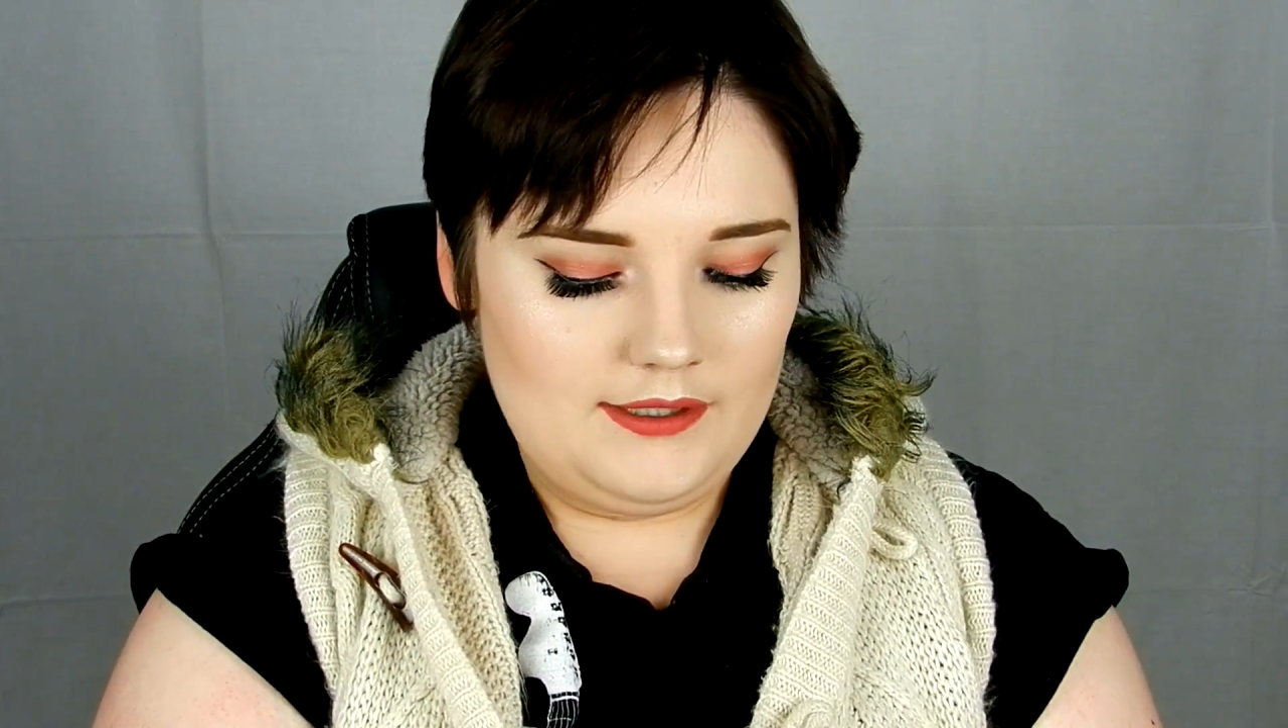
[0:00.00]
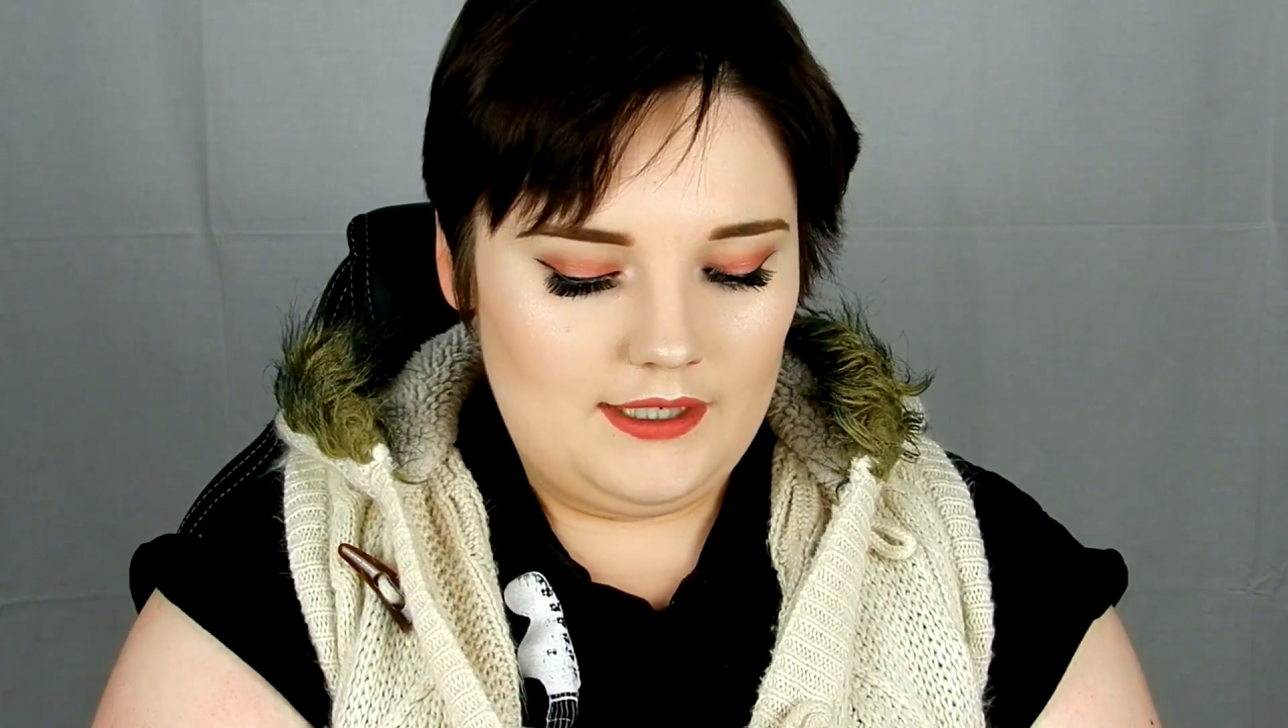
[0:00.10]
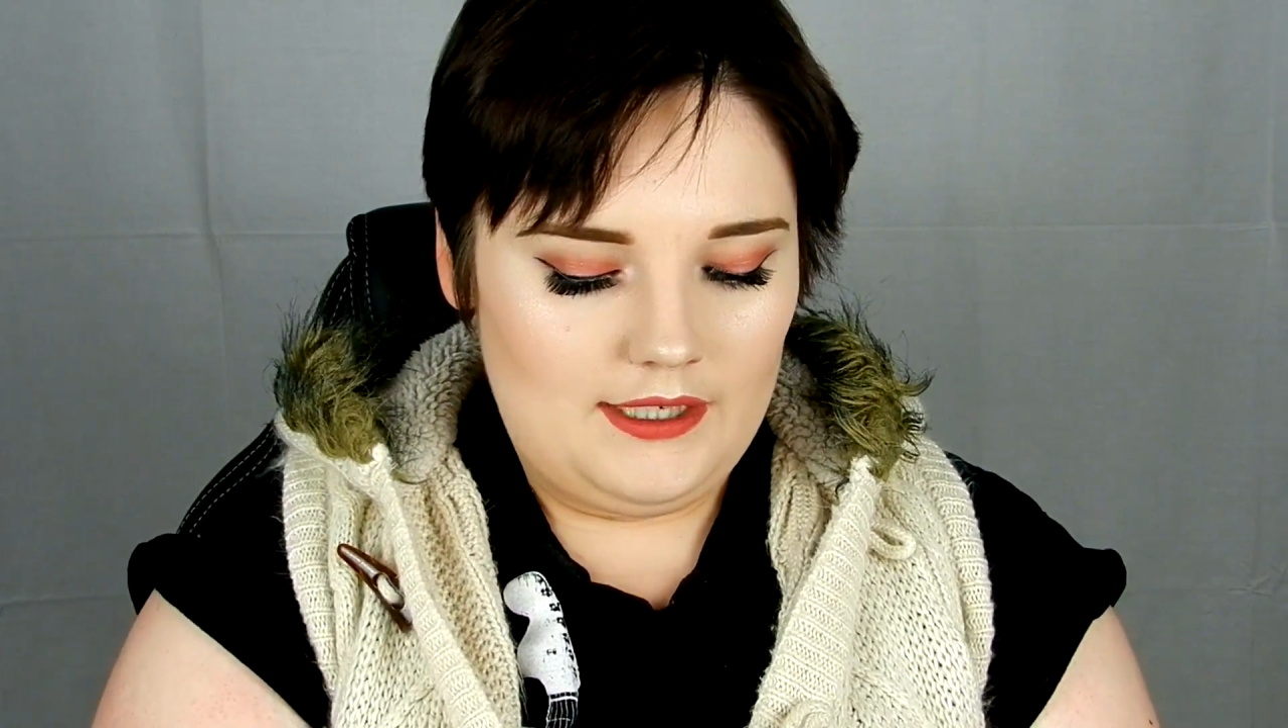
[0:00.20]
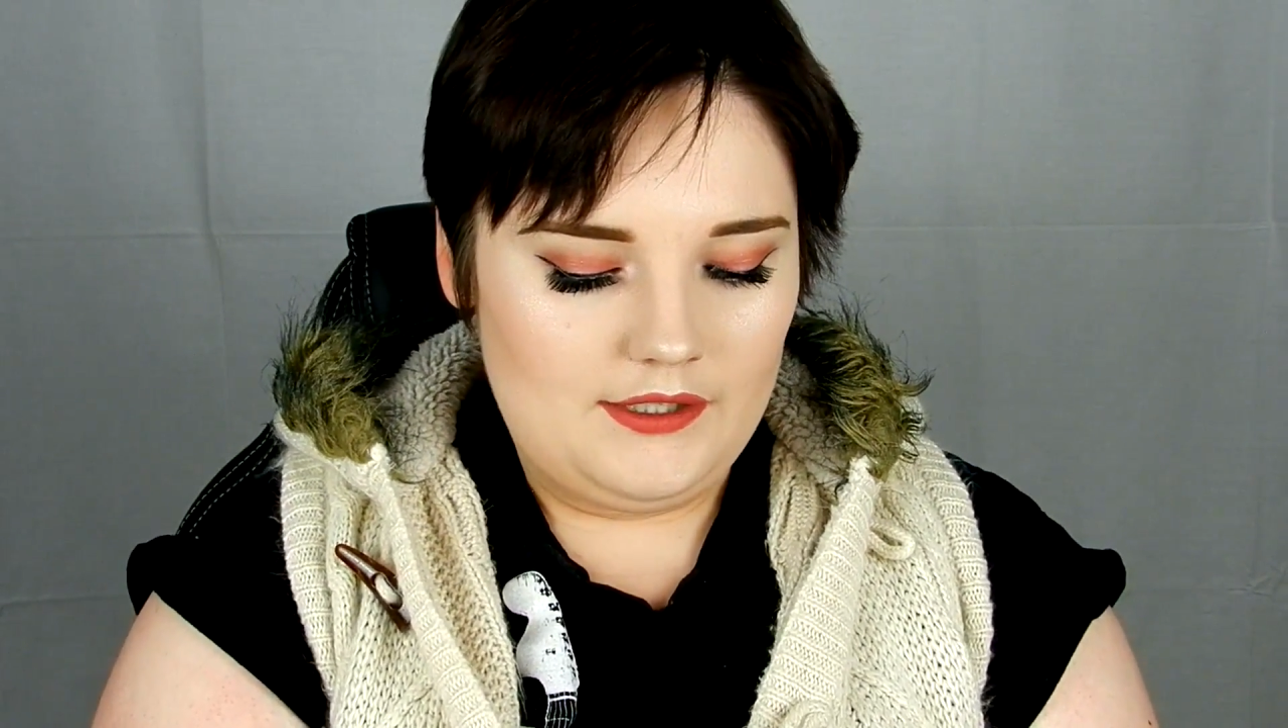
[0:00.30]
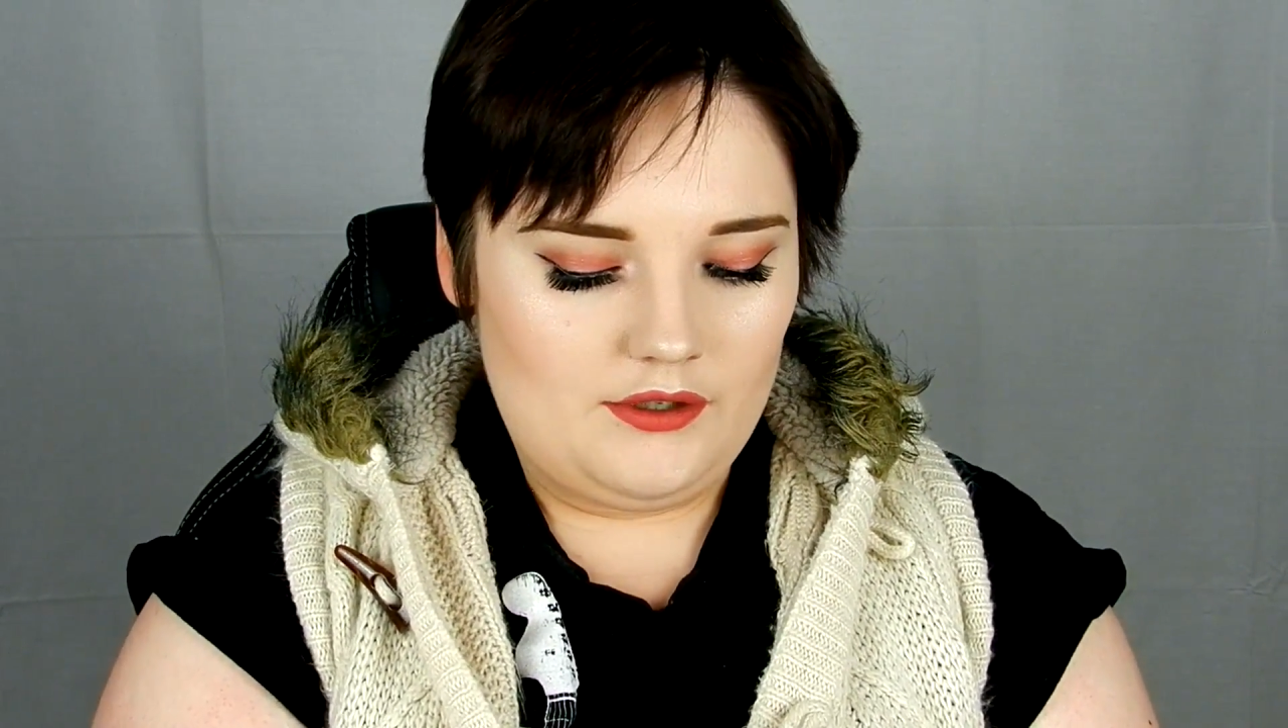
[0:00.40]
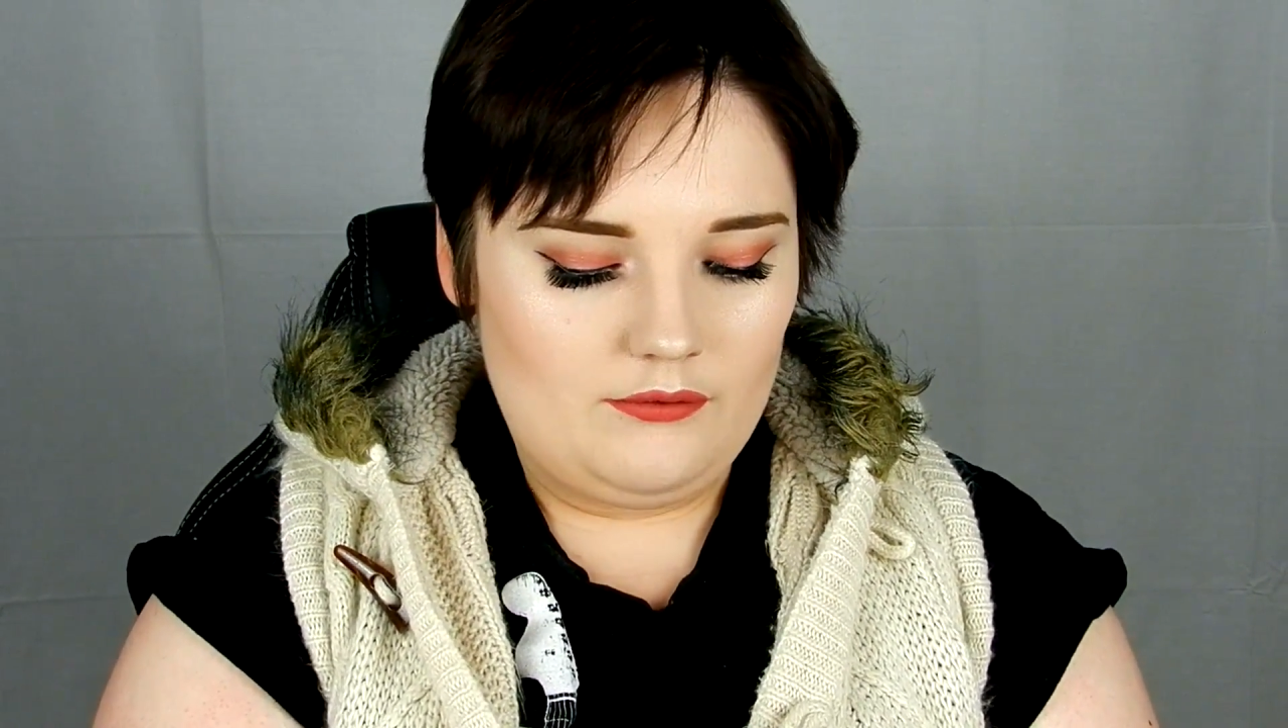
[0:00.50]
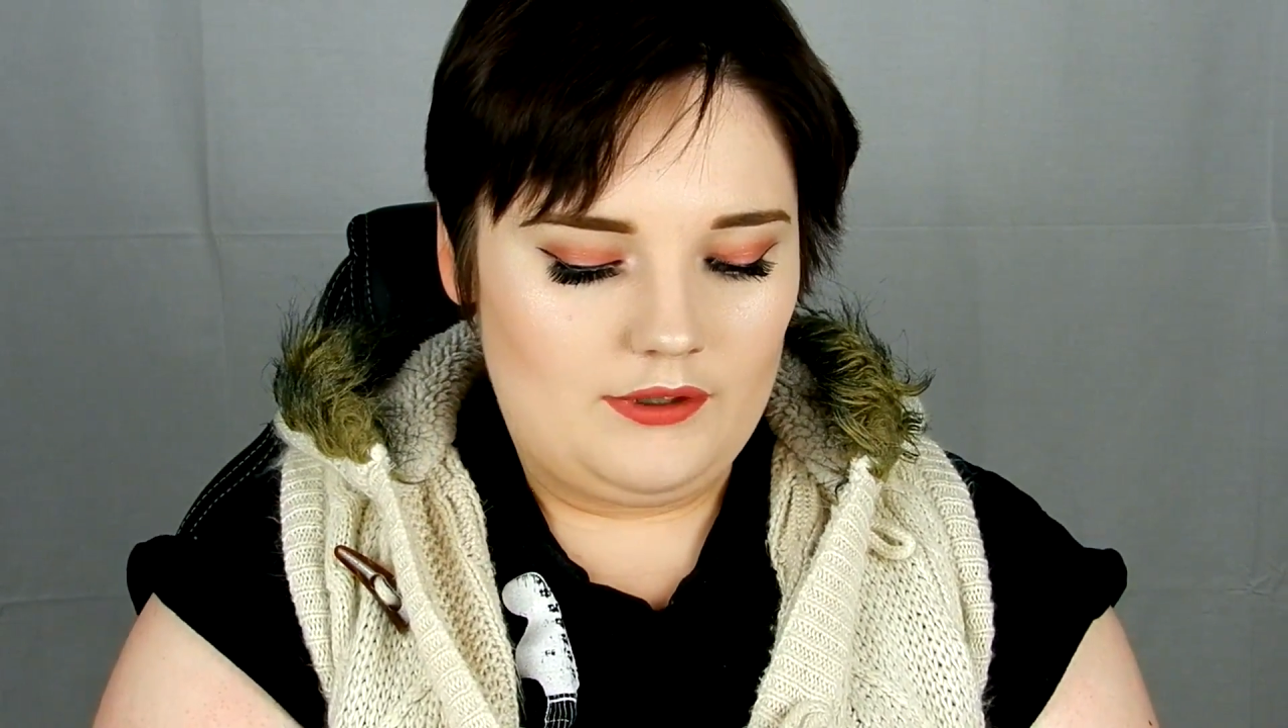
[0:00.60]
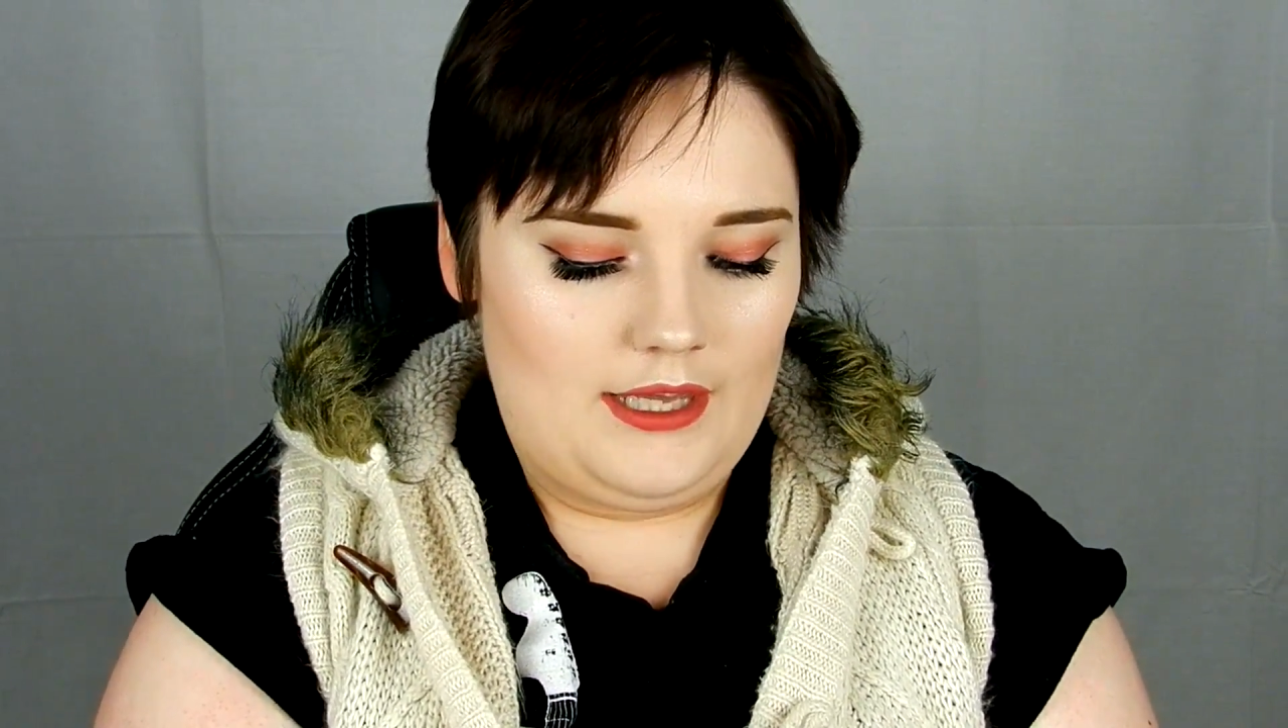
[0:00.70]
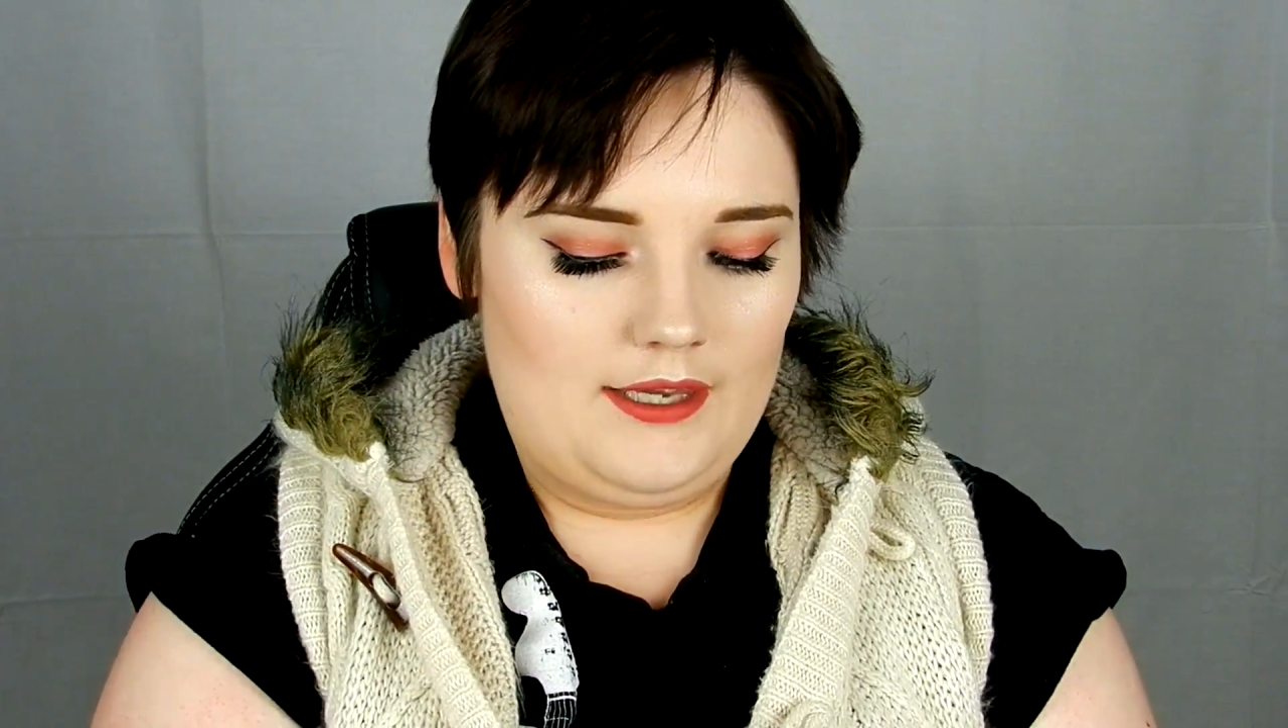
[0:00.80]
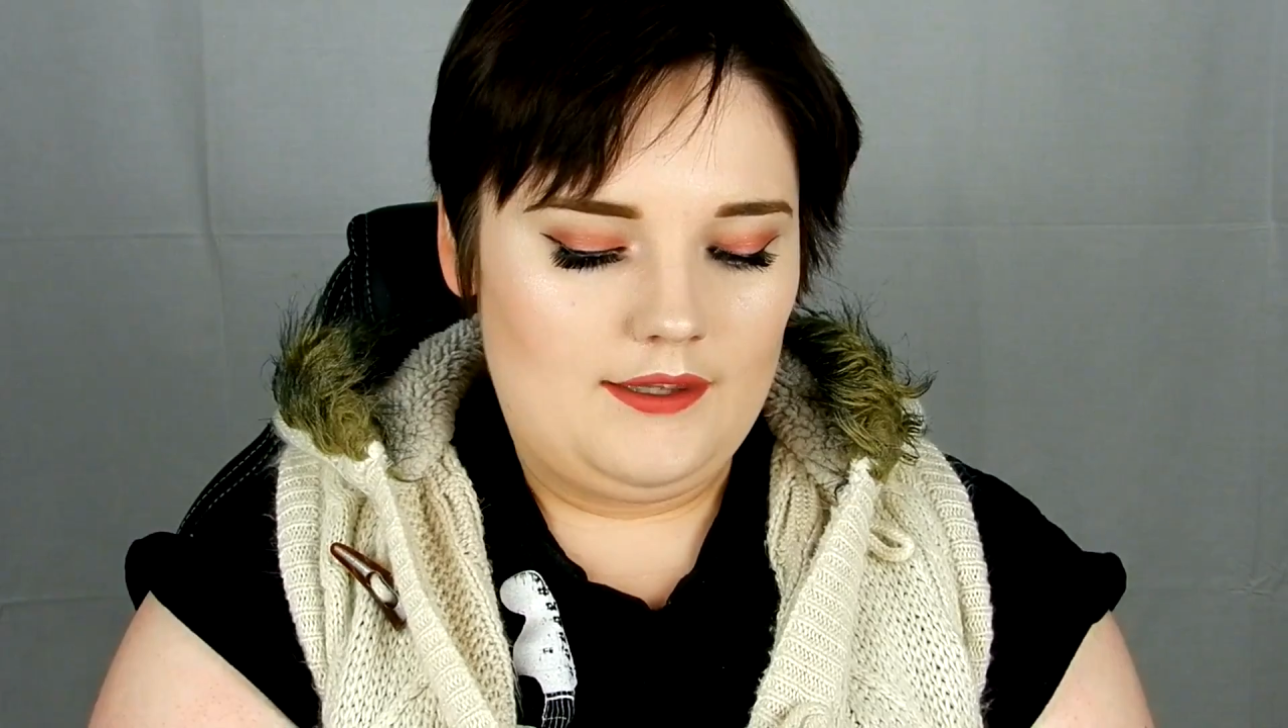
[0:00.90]
that I don't
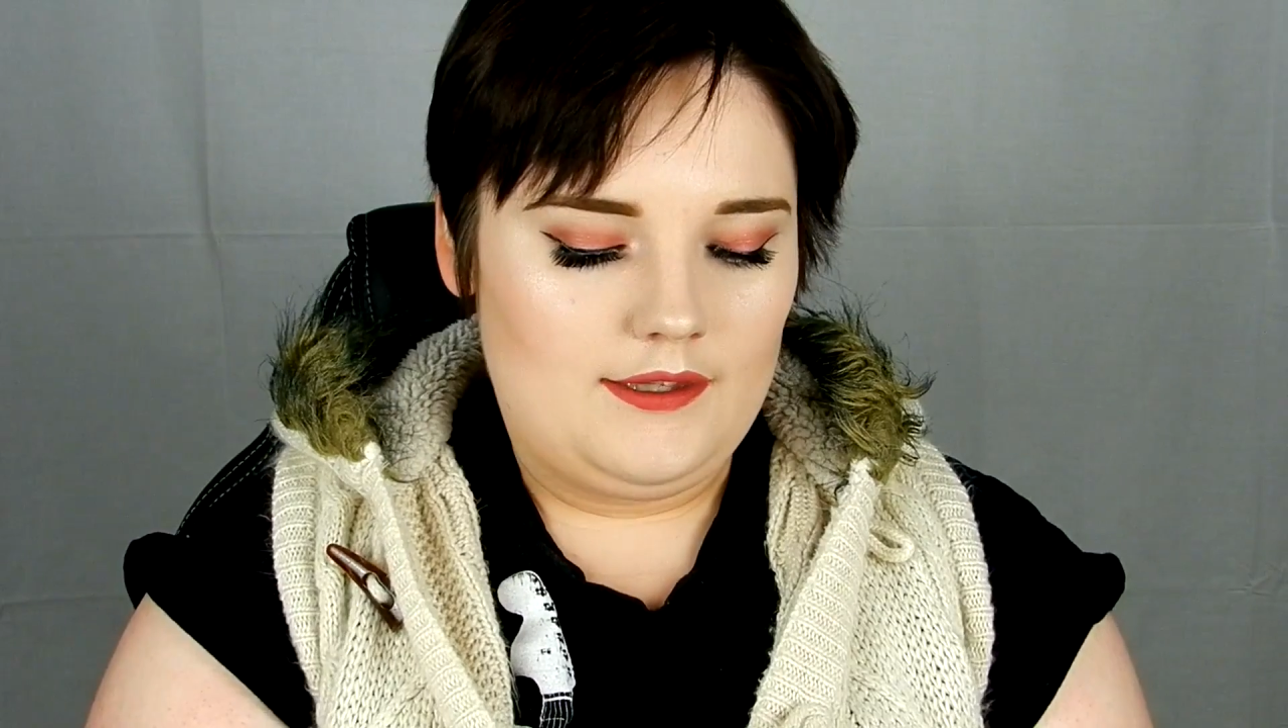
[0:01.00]
like